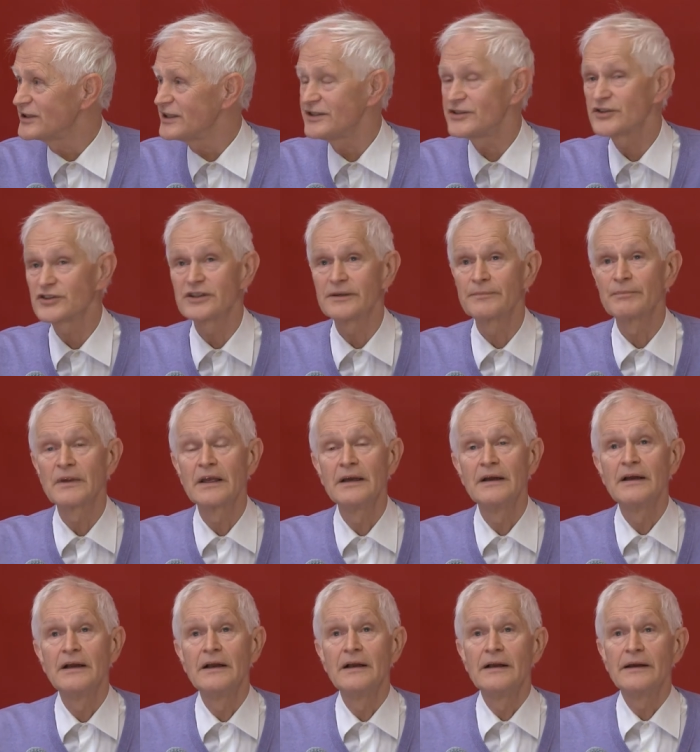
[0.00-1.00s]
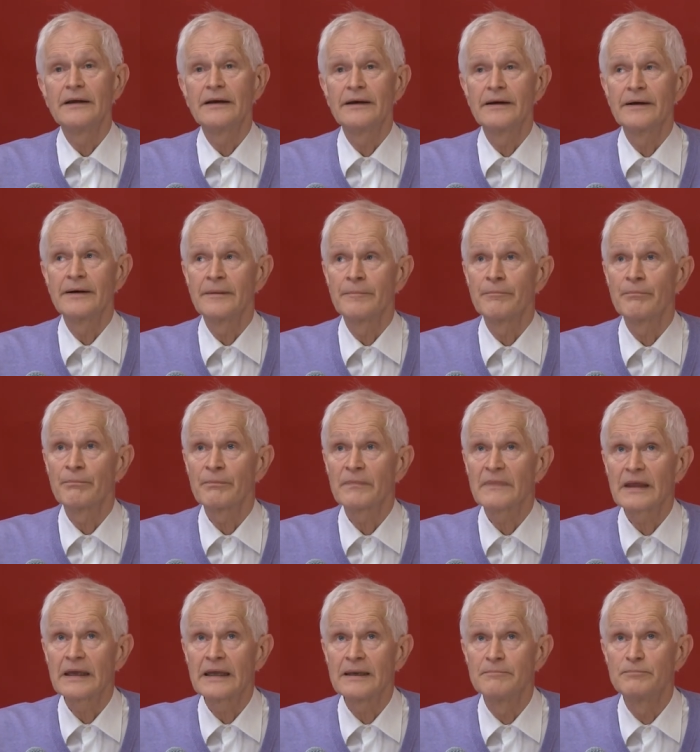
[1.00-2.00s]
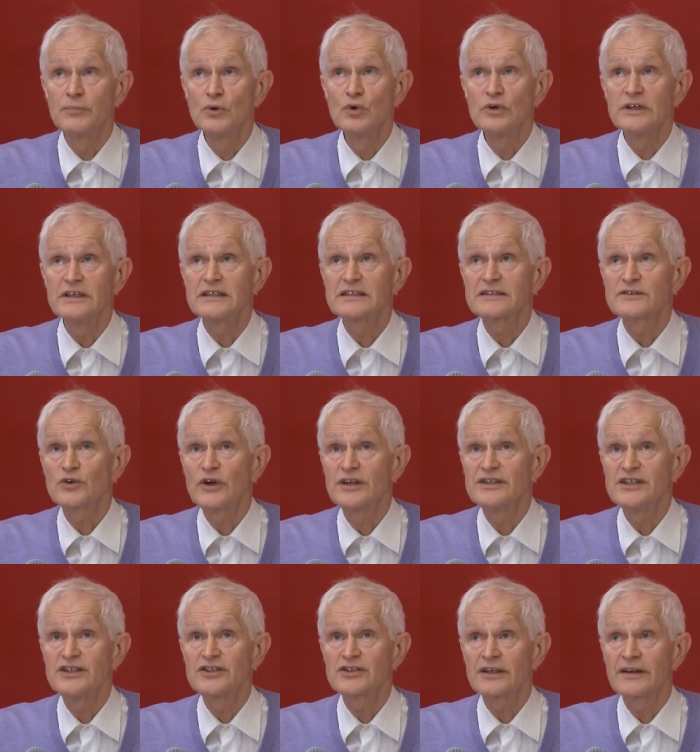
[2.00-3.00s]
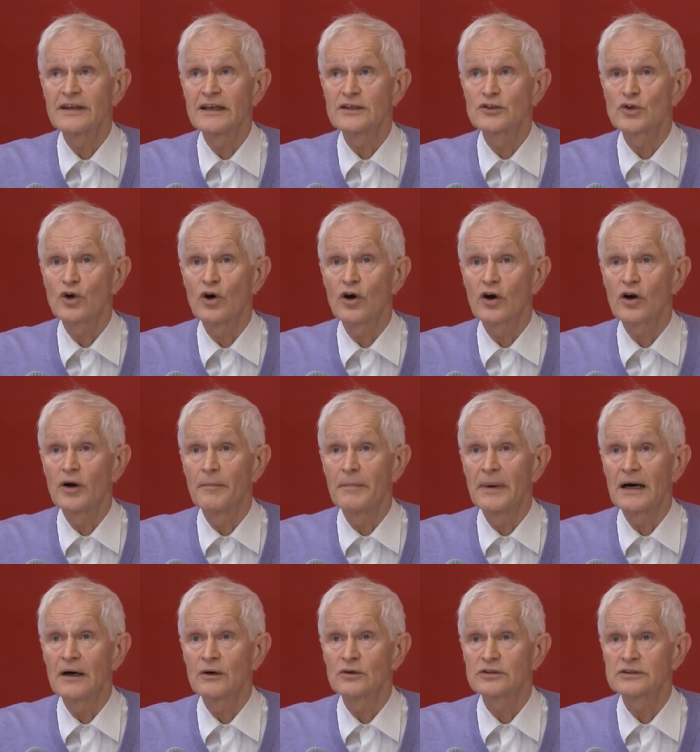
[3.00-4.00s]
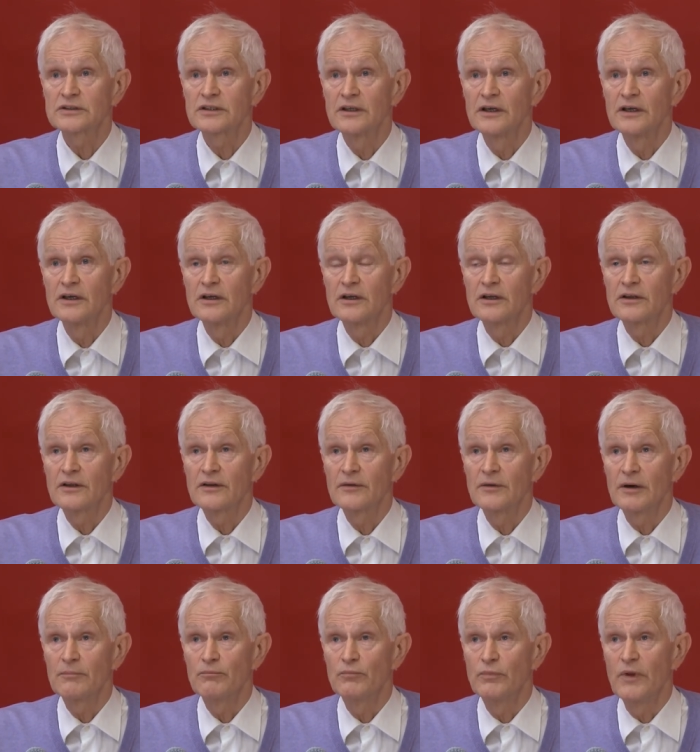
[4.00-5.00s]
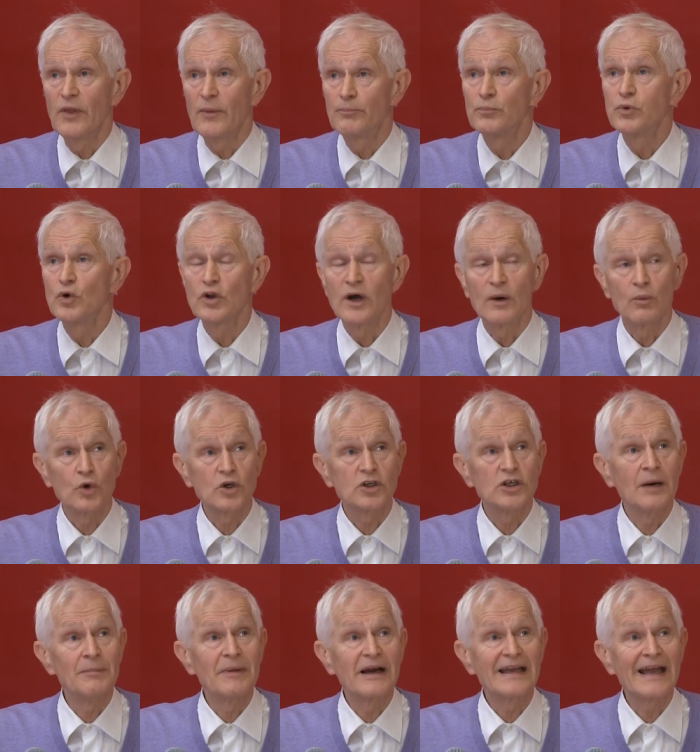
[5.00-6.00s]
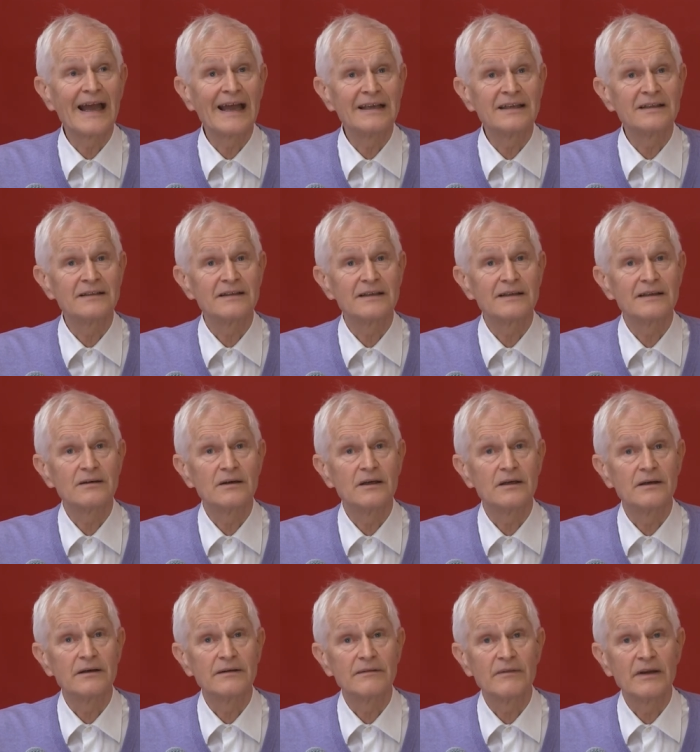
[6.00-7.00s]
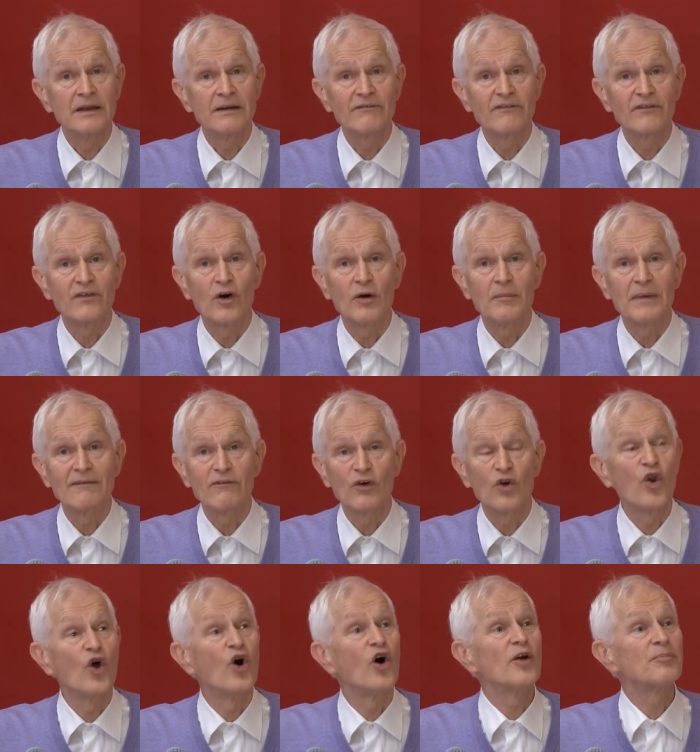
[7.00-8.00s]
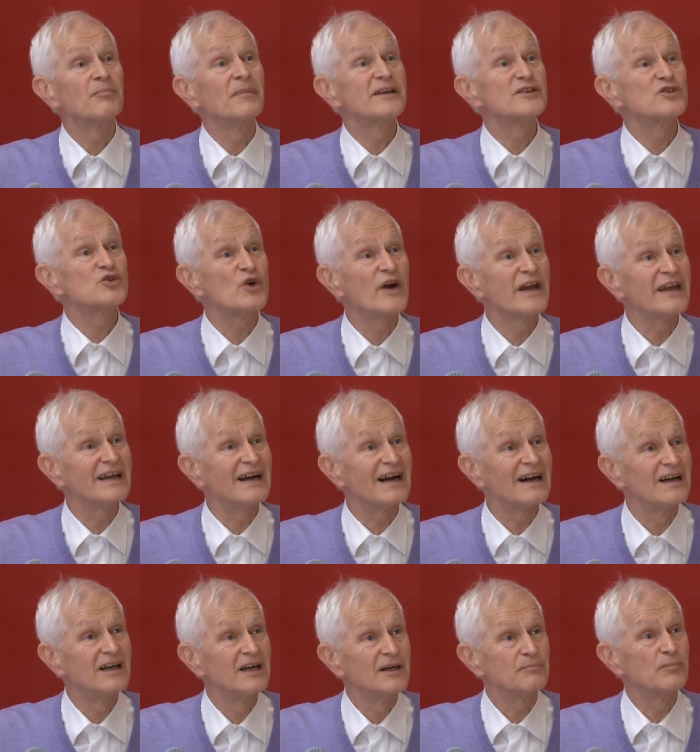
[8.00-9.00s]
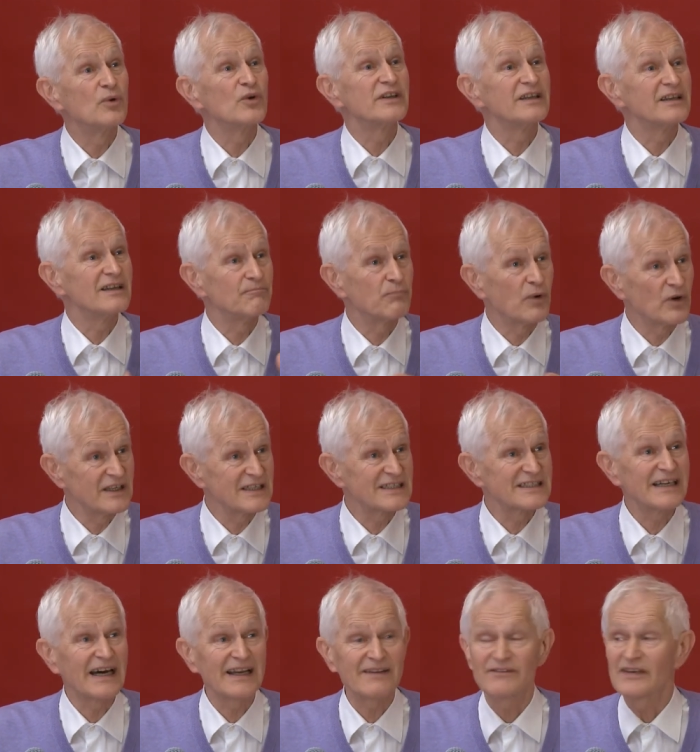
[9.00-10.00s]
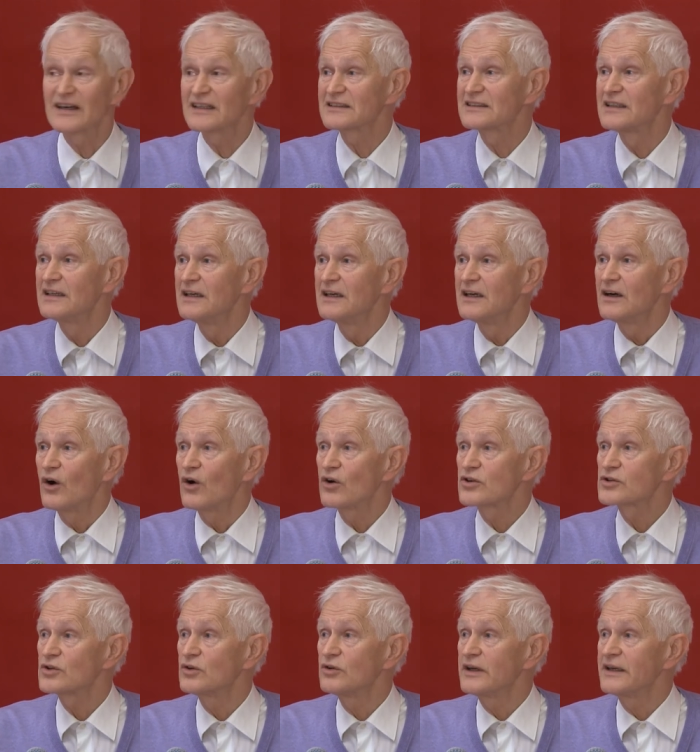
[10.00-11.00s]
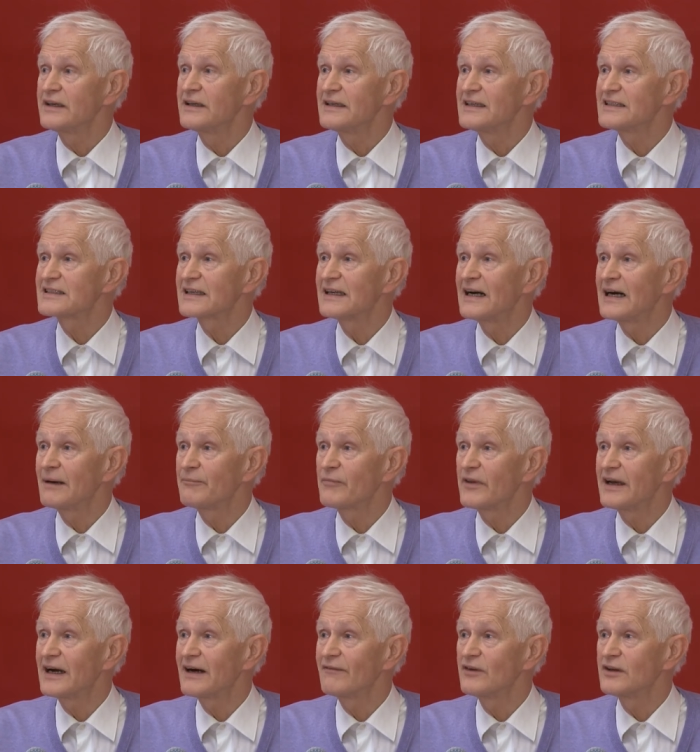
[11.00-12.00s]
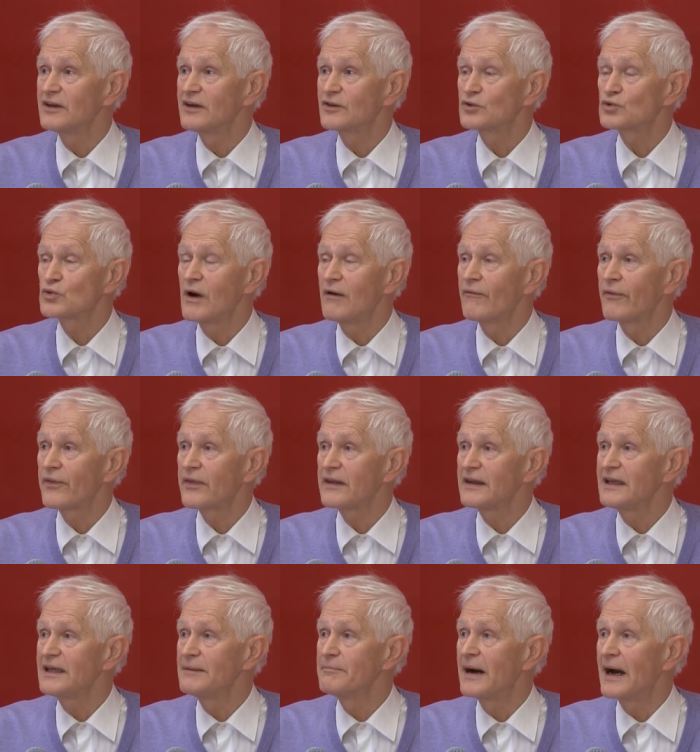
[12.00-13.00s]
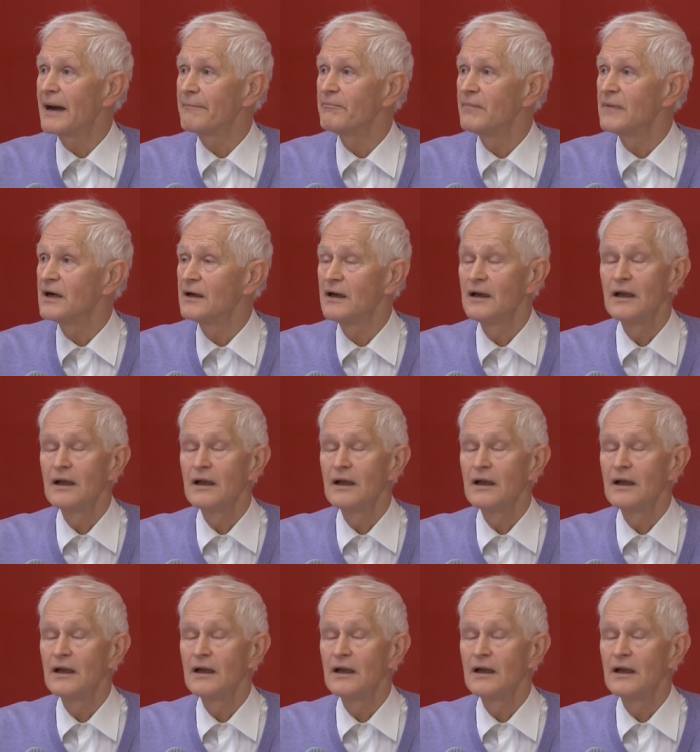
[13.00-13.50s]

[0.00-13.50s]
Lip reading: teacher. In Buddhist tradition, they talk about that the Buddha would come again in form of Lord Maitreya, Bodhisattvas. Also in Islam, they have the 12th Imam.